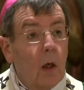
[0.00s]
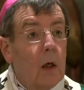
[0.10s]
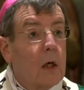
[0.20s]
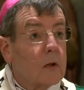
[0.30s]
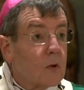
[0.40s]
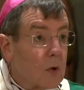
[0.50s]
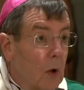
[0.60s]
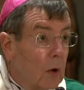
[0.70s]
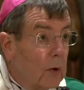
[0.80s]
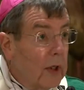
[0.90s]
And
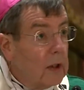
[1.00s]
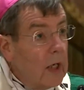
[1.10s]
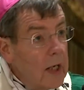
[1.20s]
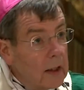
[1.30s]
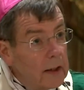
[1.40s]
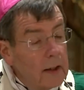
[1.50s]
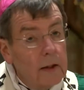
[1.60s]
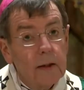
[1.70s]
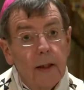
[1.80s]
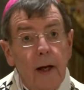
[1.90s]
so, in
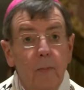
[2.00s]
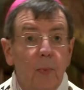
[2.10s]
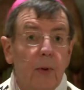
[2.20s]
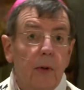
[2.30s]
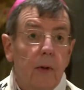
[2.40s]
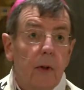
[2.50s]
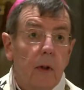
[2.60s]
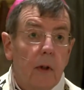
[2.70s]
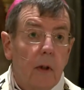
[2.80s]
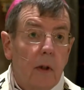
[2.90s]
healing the leper,
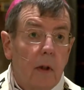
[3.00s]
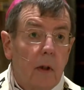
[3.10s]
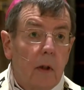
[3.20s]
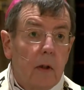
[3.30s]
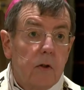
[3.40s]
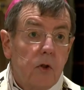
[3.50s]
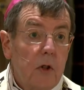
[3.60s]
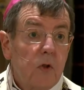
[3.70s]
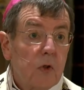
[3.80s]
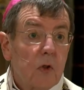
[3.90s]

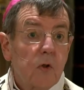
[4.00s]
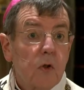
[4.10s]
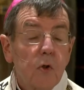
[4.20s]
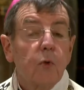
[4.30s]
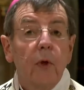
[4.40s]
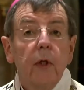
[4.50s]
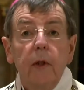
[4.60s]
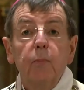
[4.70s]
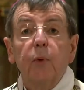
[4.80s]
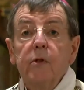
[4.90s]
Jesus is really
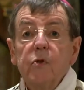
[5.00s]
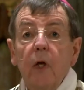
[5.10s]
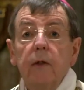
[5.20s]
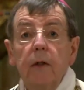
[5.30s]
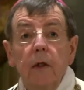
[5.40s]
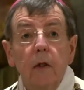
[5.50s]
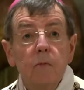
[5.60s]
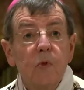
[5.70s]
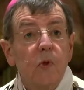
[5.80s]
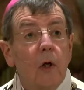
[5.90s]
presenting
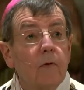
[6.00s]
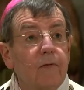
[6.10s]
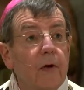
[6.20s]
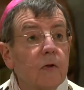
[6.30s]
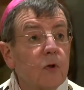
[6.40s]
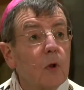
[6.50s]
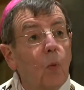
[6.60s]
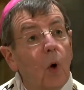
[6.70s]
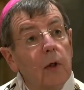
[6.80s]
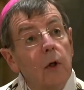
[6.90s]
himself as the
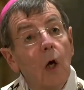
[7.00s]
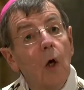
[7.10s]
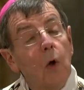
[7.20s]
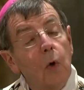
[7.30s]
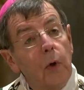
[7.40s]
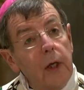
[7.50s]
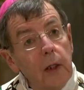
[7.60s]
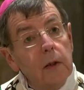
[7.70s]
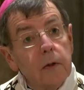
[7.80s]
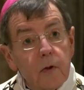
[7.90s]
one who
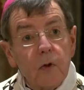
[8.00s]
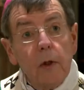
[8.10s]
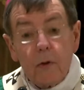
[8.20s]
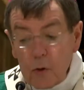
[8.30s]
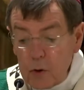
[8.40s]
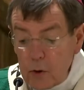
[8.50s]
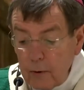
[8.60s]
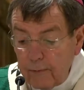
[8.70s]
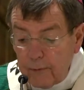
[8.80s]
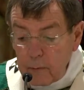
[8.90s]
heals us
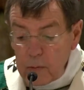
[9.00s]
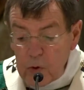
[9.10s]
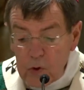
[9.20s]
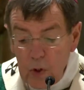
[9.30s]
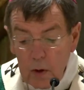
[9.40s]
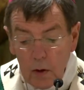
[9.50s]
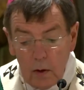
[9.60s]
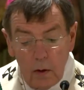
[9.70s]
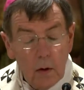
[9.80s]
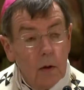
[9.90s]
from sin,